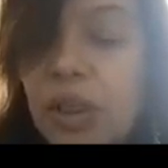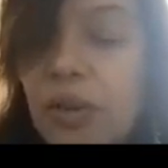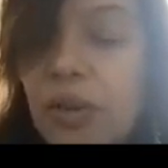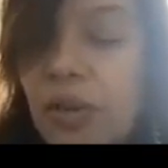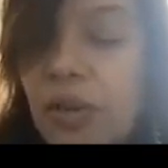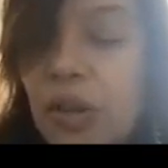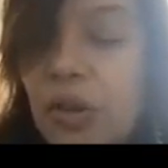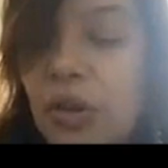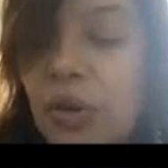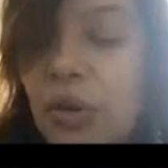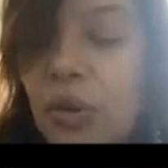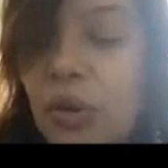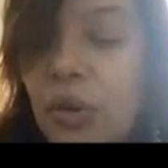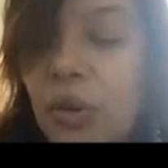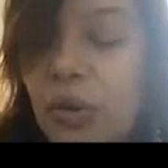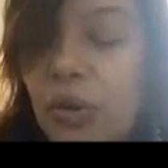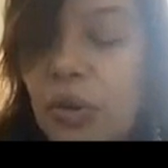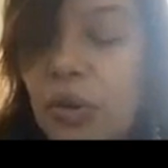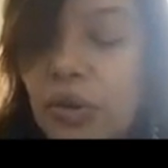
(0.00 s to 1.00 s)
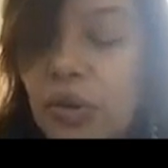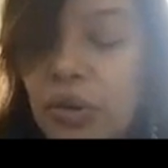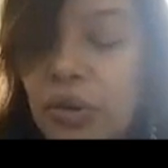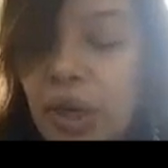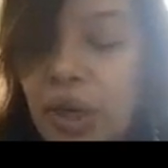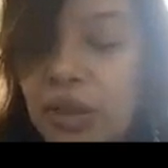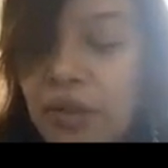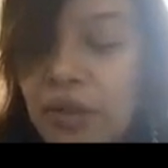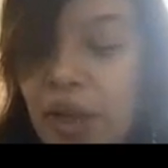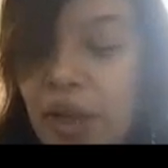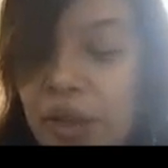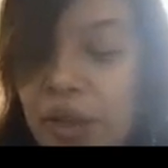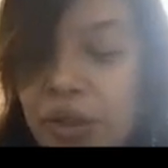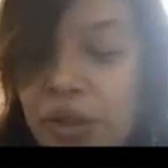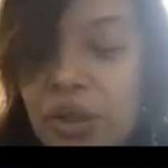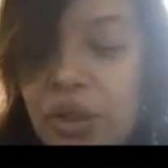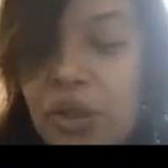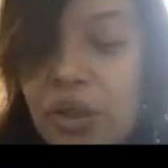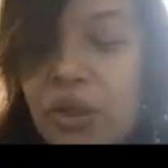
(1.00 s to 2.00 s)
giving you user
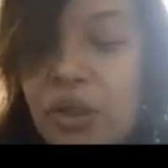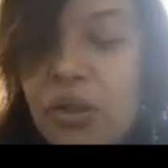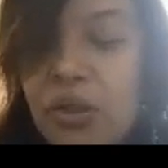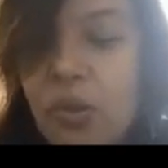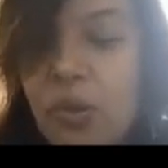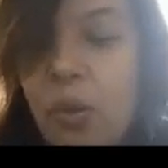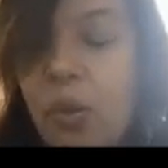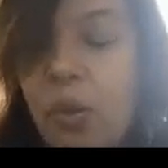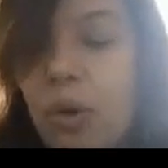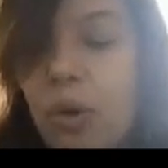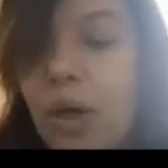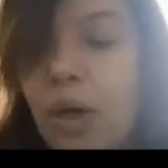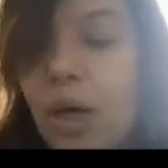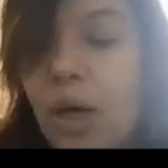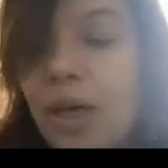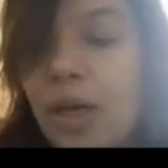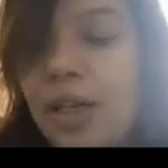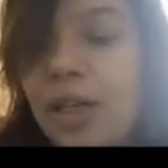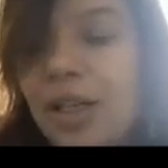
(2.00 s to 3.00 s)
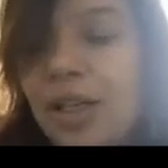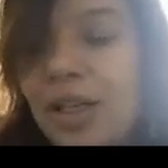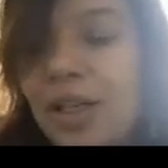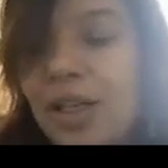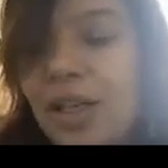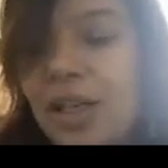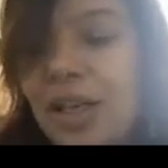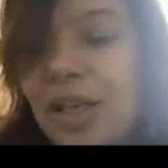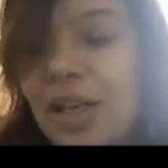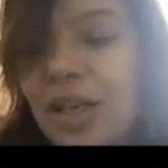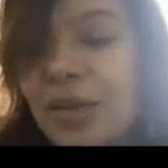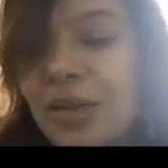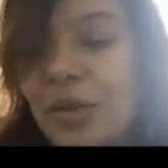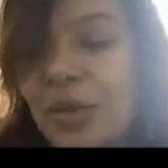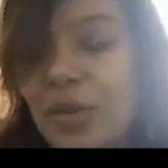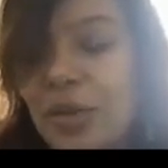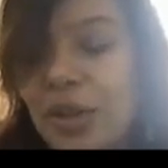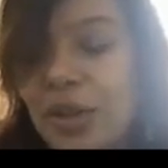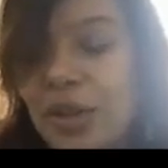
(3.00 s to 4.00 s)
activations or
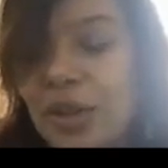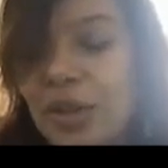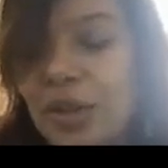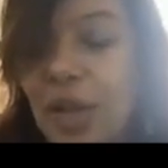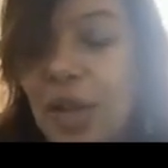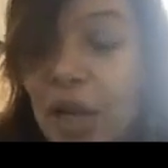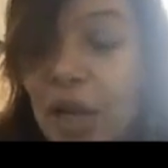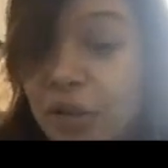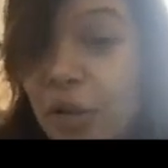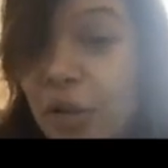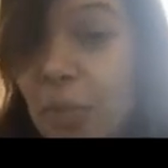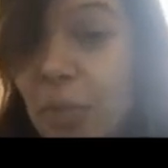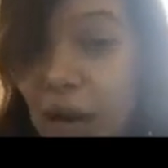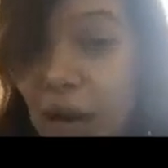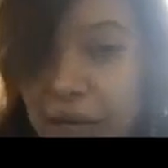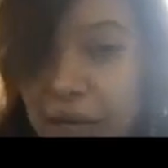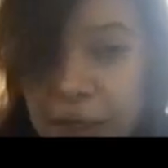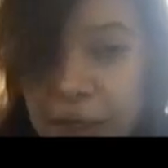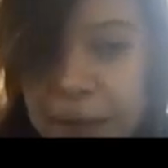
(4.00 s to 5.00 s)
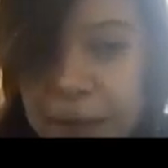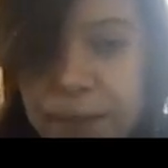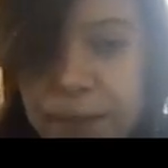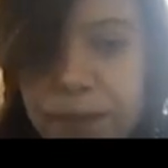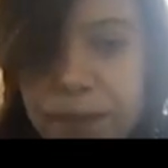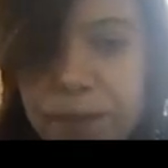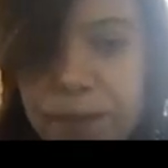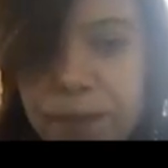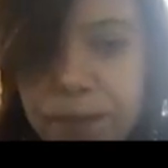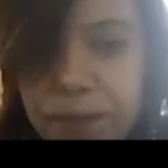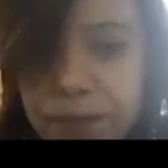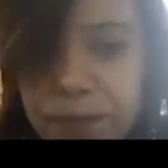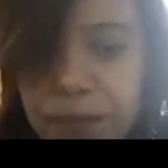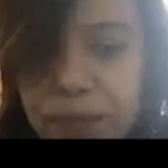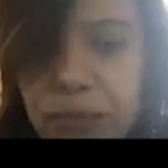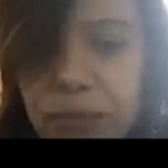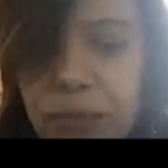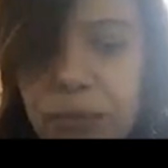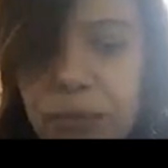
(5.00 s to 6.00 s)
users actually buying.
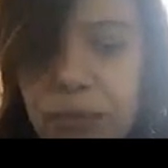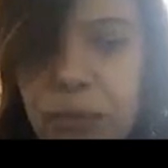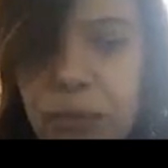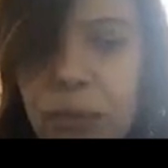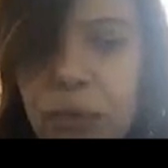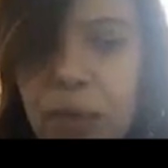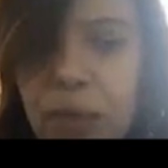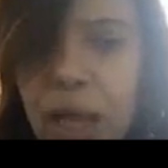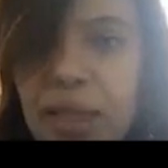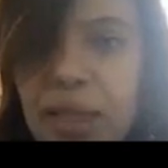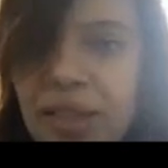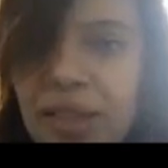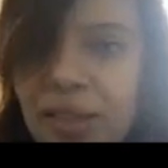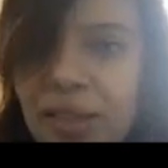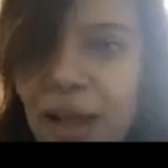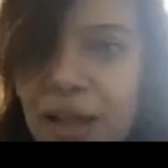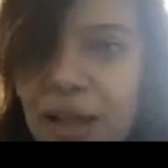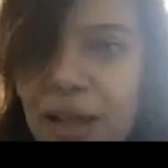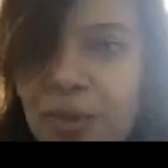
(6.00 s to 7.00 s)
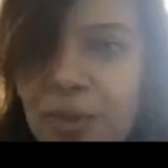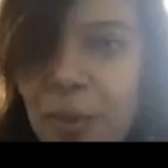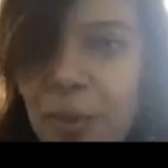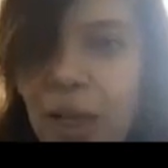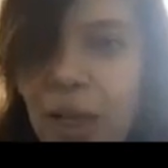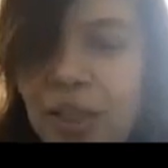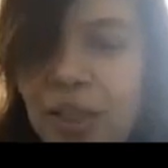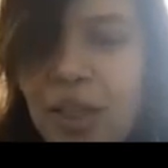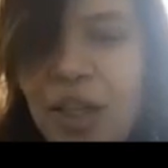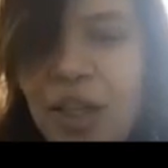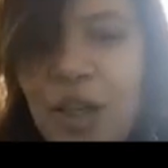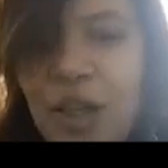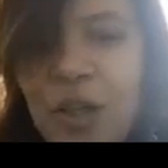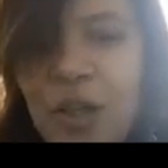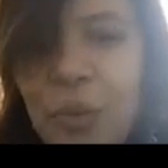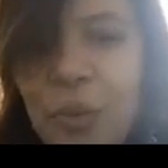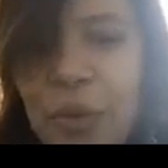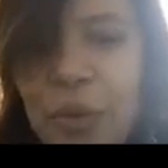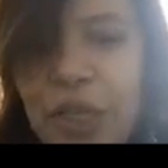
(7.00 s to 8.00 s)
And then the last one,
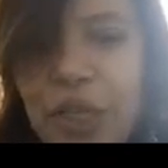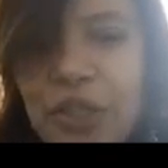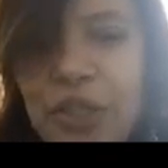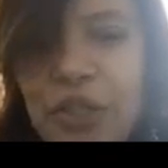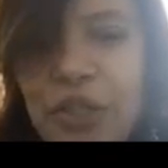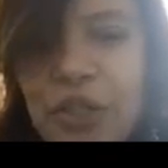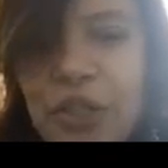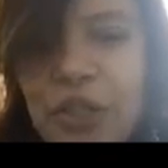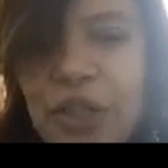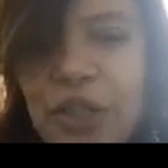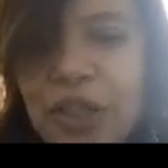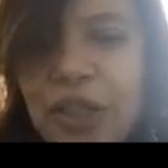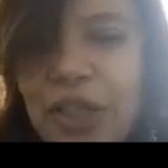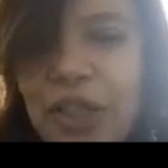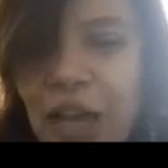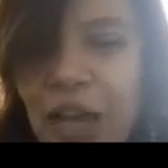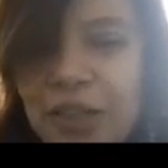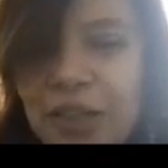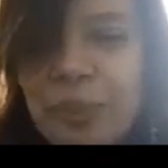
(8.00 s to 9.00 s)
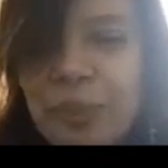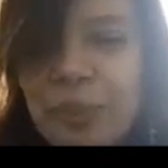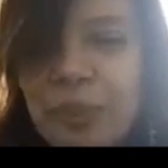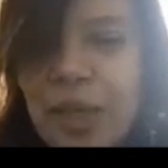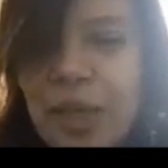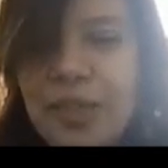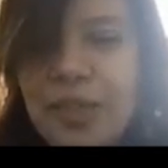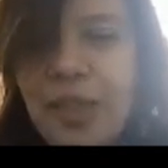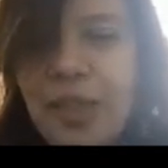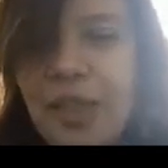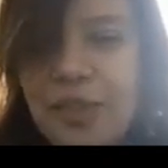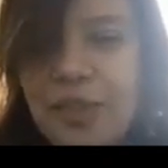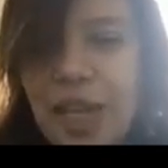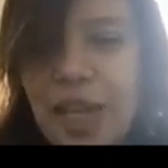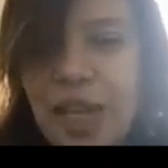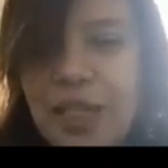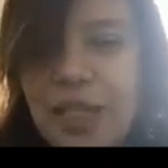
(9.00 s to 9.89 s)
which again makes a lot of